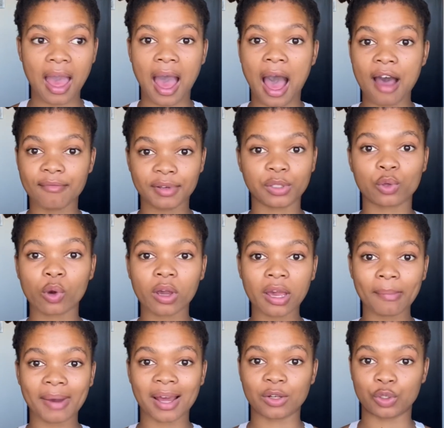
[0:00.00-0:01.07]
I've been talking
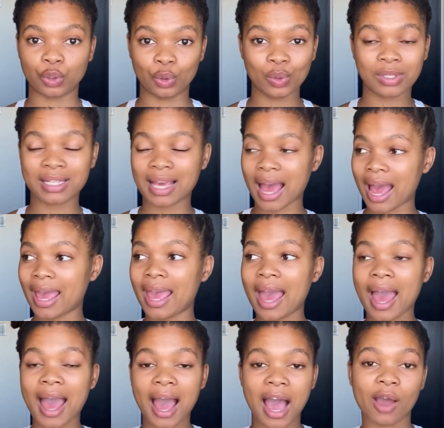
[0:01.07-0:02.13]
about UTI,
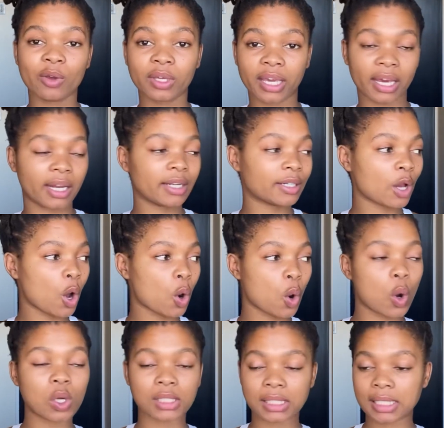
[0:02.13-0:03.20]
how you get it,
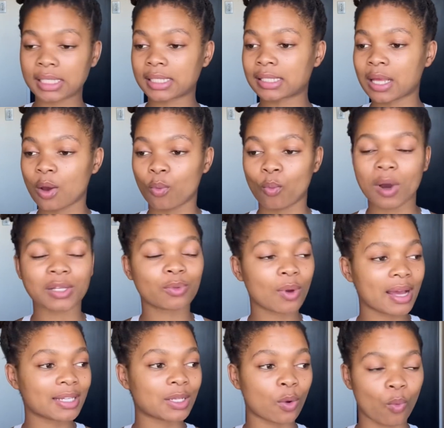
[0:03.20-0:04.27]
causes, what,
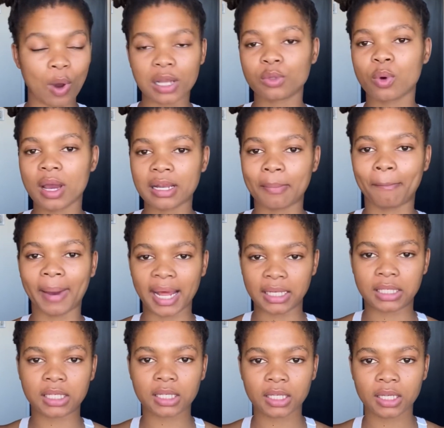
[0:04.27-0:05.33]

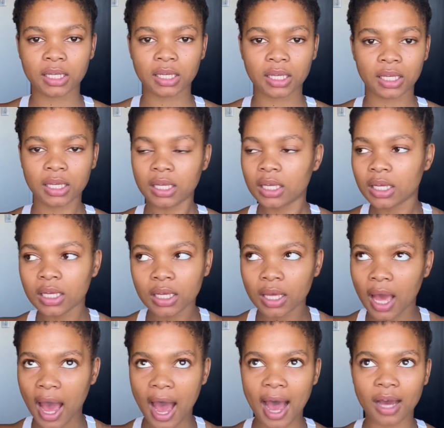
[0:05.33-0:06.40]
but
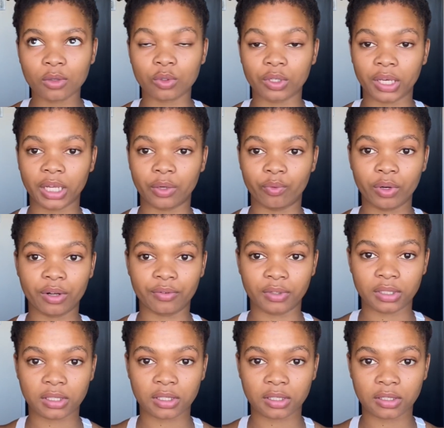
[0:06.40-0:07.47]
how do you get rid of
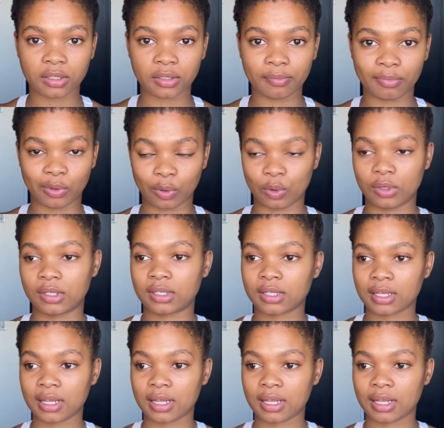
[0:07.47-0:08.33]
it? Because